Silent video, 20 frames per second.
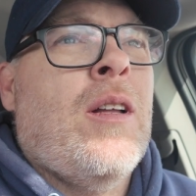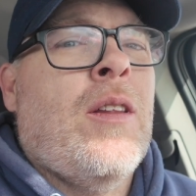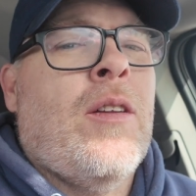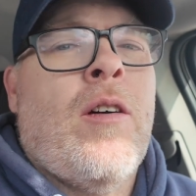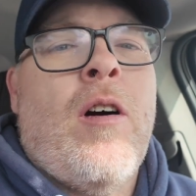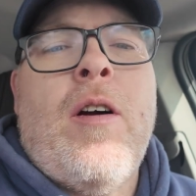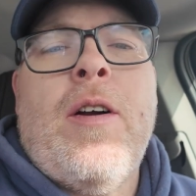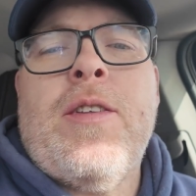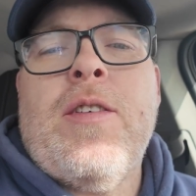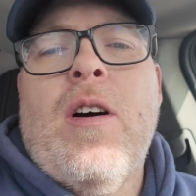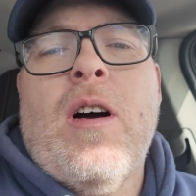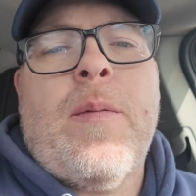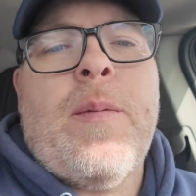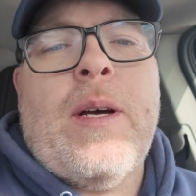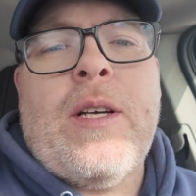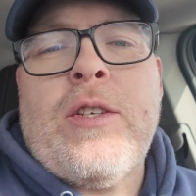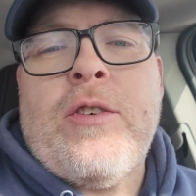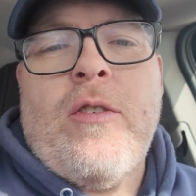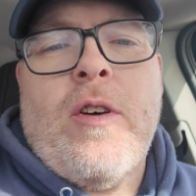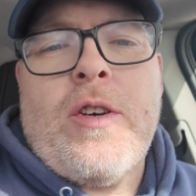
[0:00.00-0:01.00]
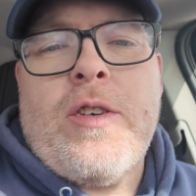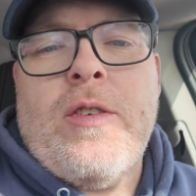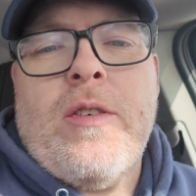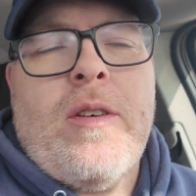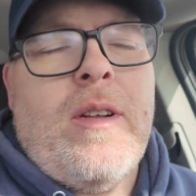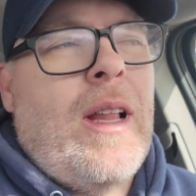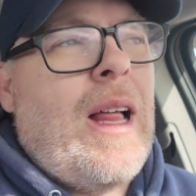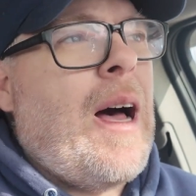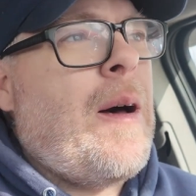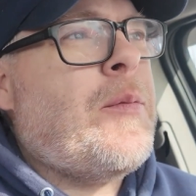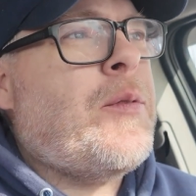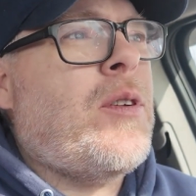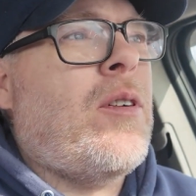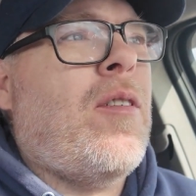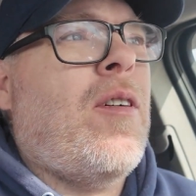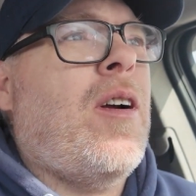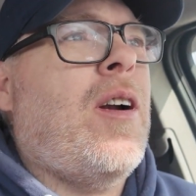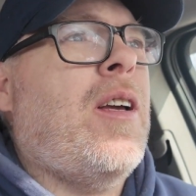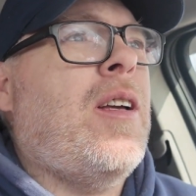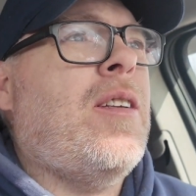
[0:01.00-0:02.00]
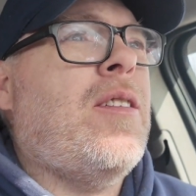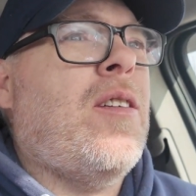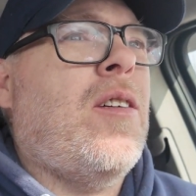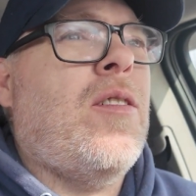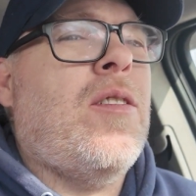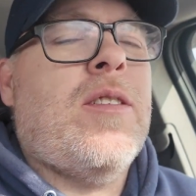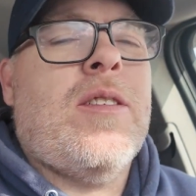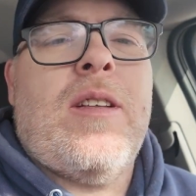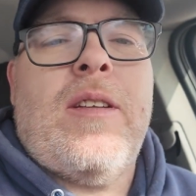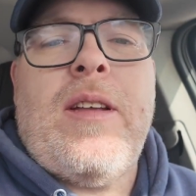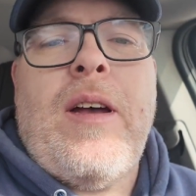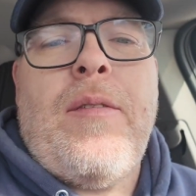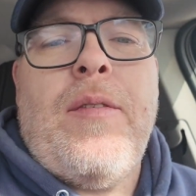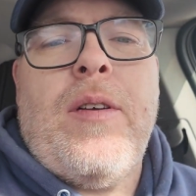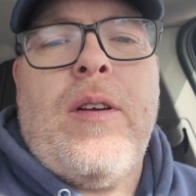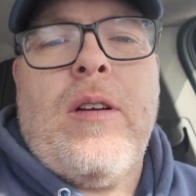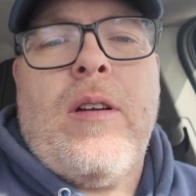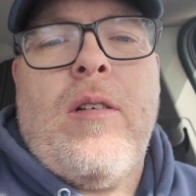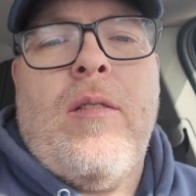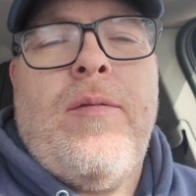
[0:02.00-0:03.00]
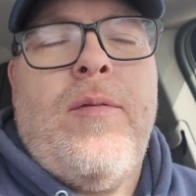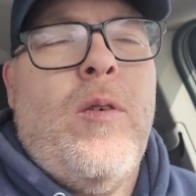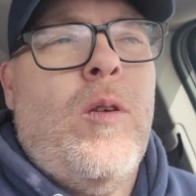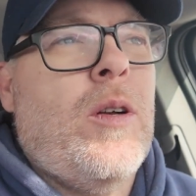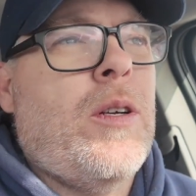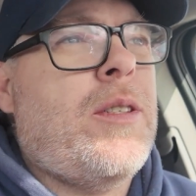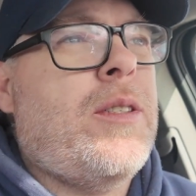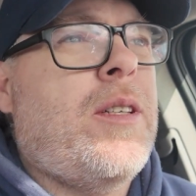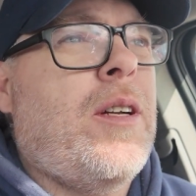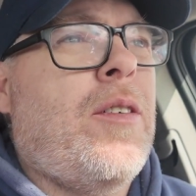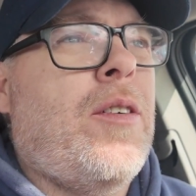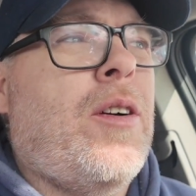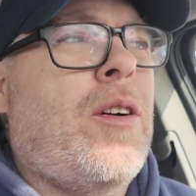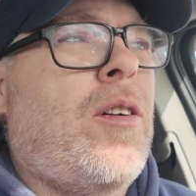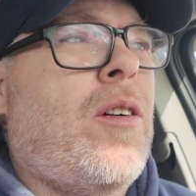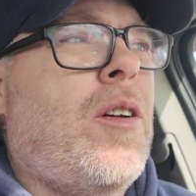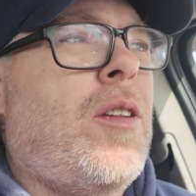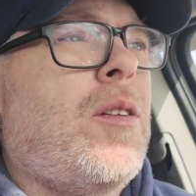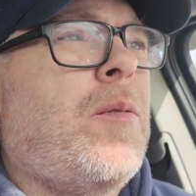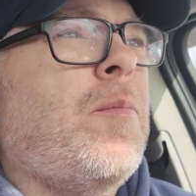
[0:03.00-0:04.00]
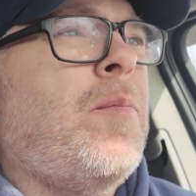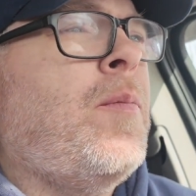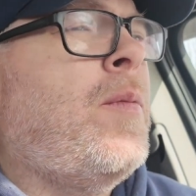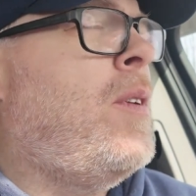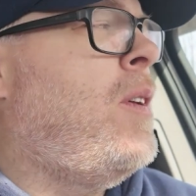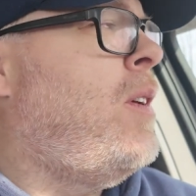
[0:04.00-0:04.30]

They're already talking about structural collapse already, so it's definitely going to go full exterior on them.